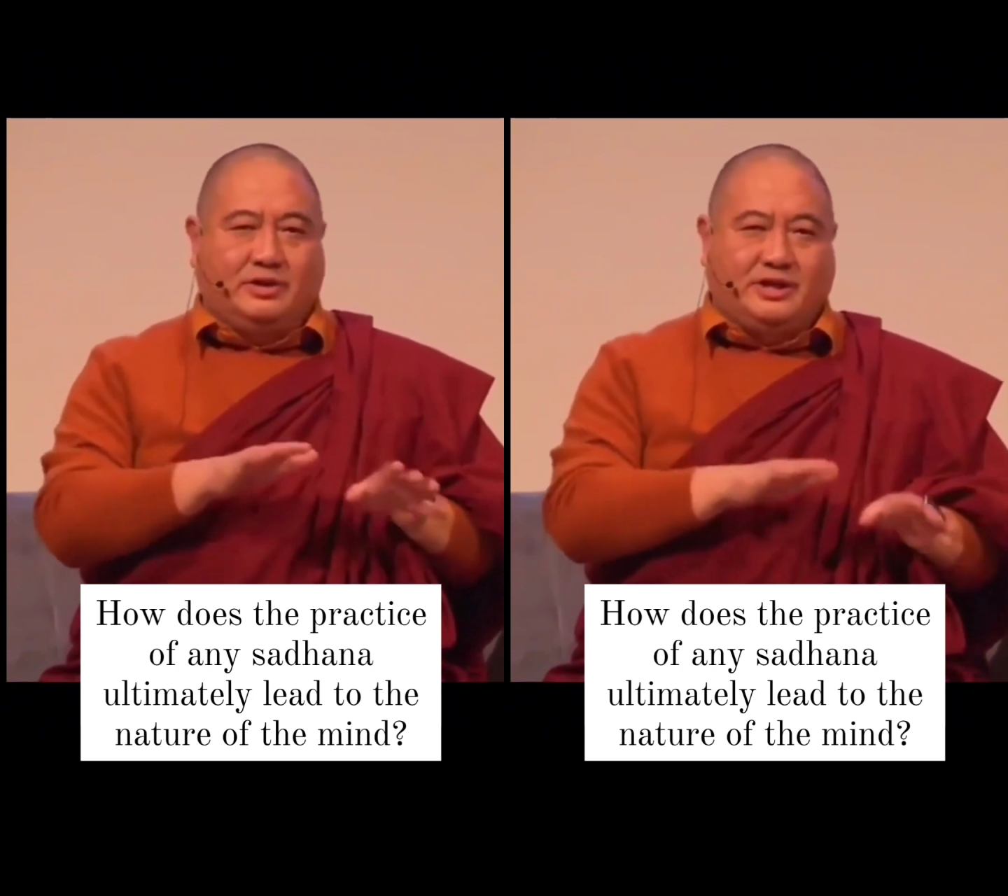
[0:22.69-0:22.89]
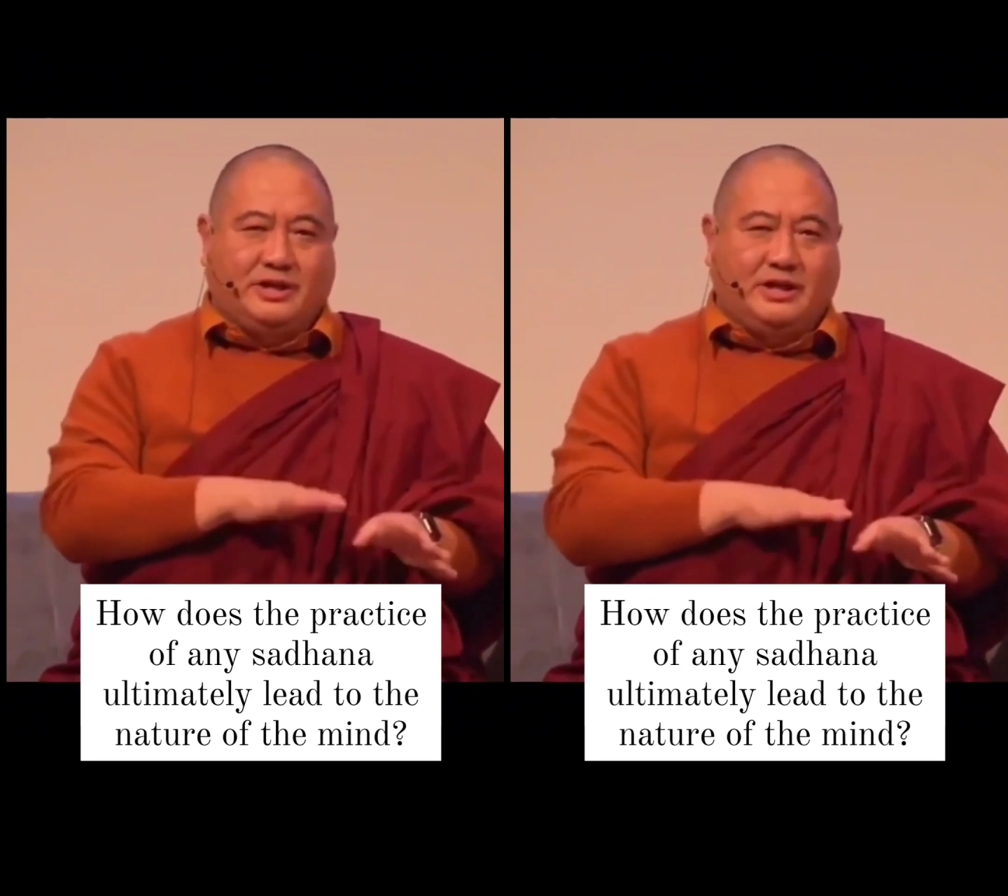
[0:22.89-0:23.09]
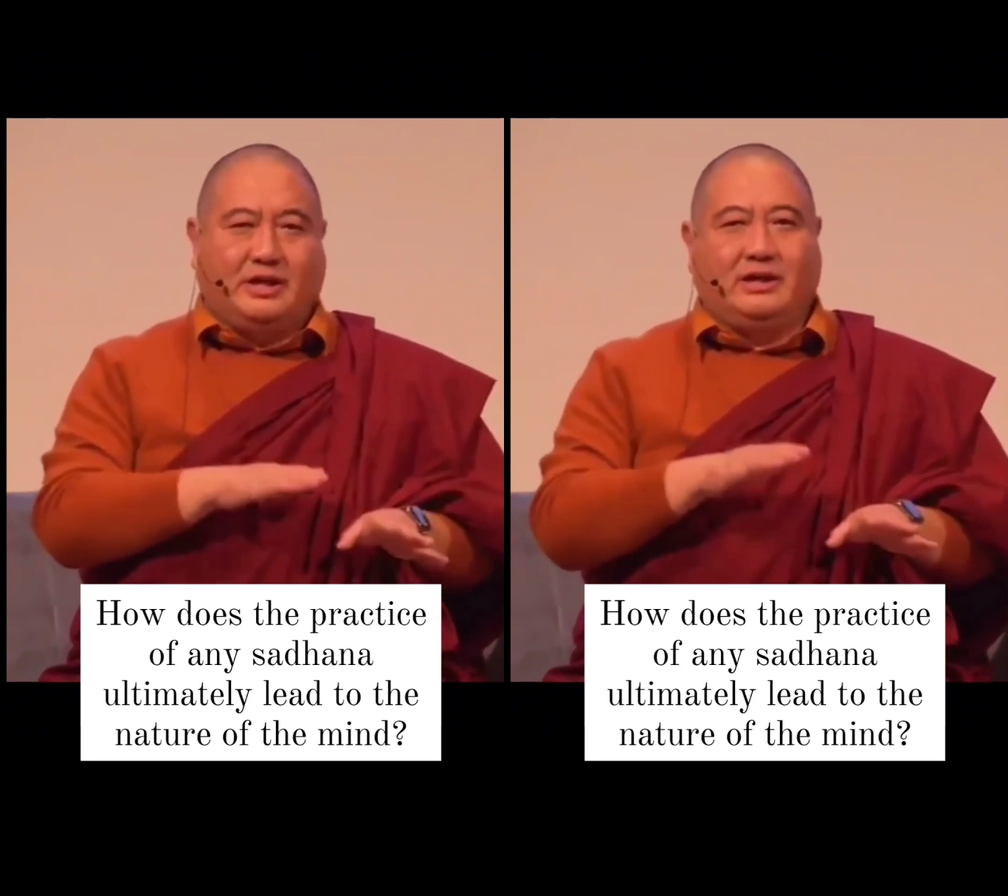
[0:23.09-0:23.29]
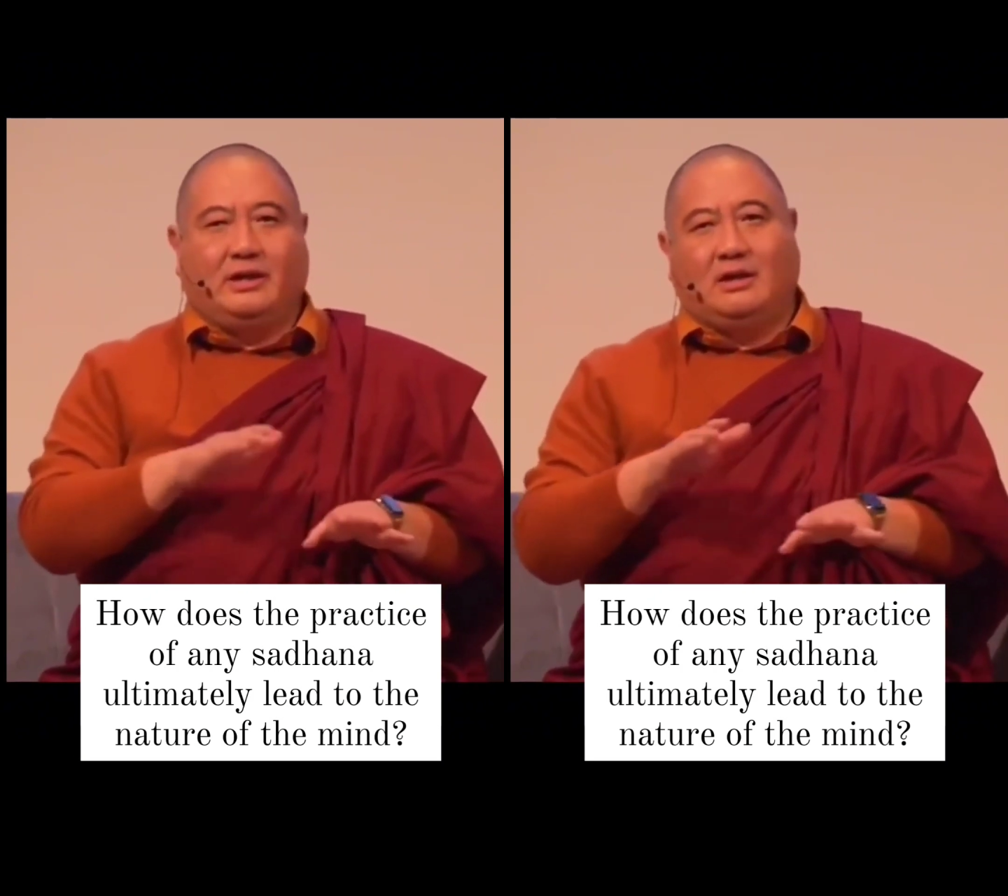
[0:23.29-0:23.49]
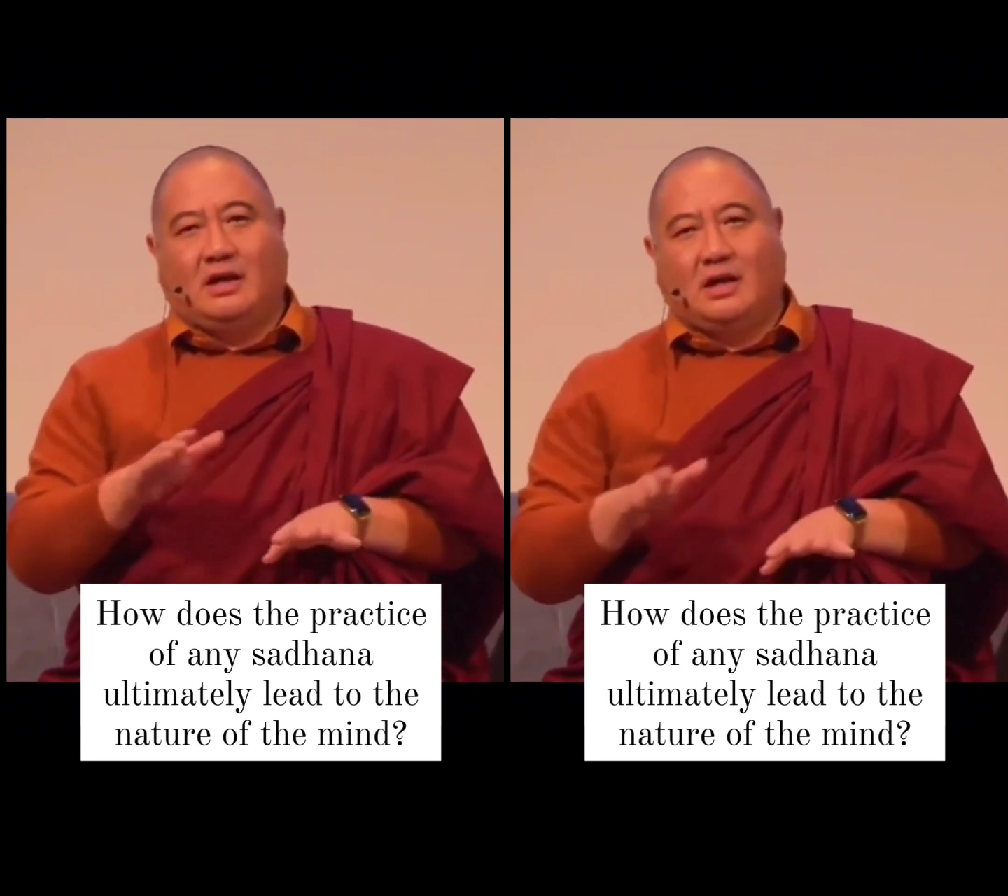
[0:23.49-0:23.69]
shine
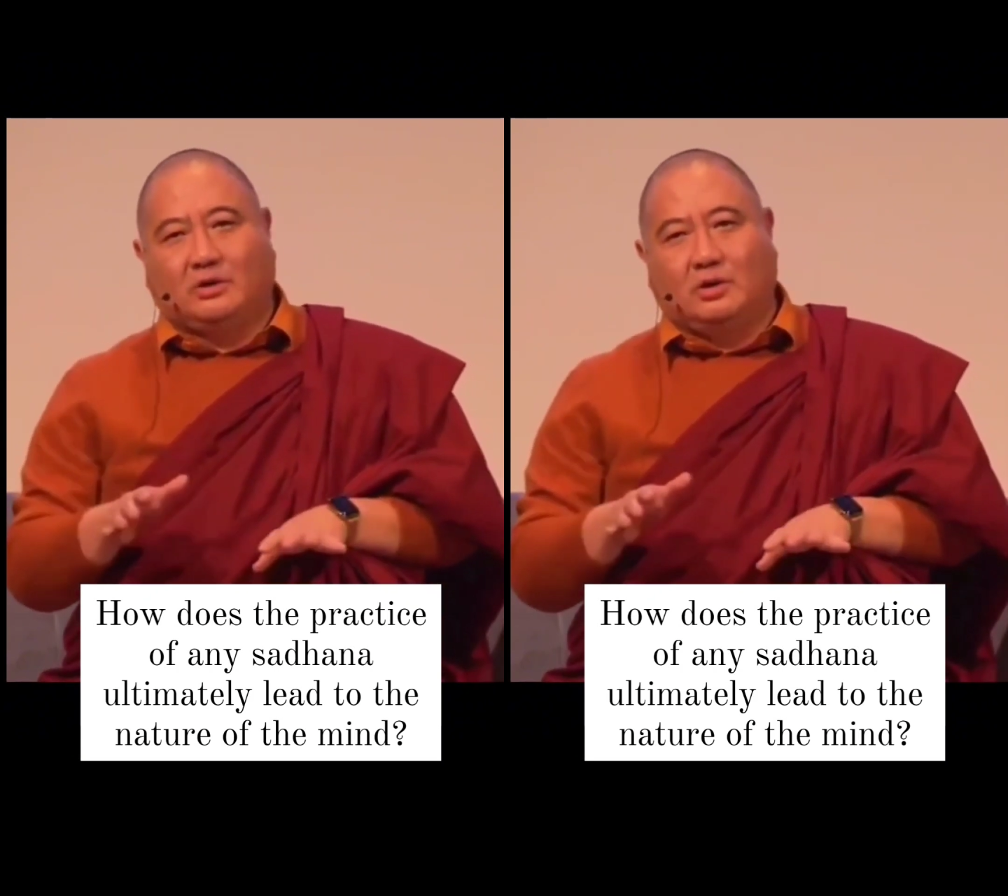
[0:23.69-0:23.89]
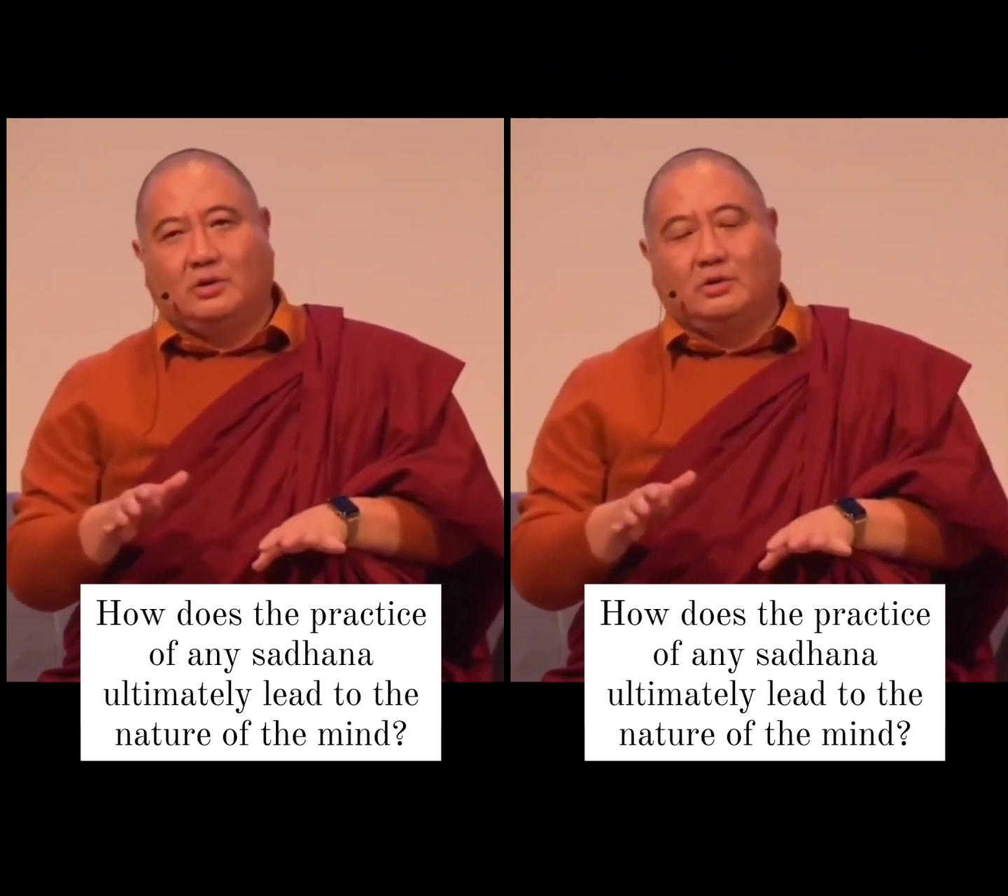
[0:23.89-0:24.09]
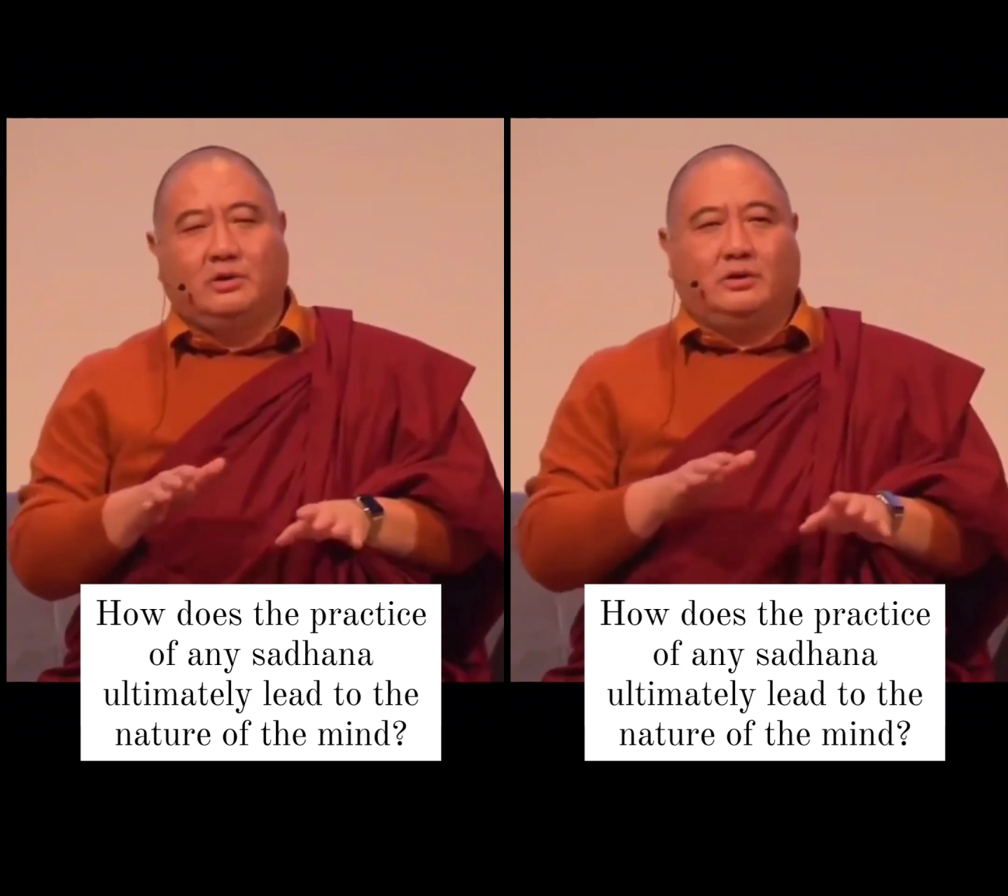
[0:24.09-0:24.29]
and laktong,